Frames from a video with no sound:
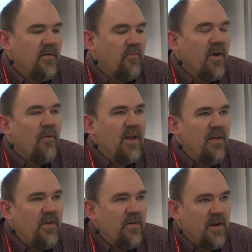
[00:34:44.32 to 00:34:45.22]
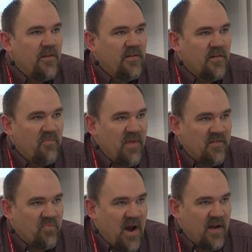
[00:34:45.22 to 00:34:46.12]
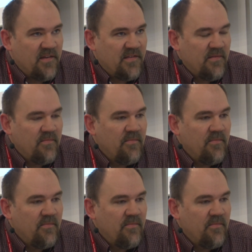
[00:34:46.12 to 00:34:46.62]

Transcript: whenever you hear the term best practice,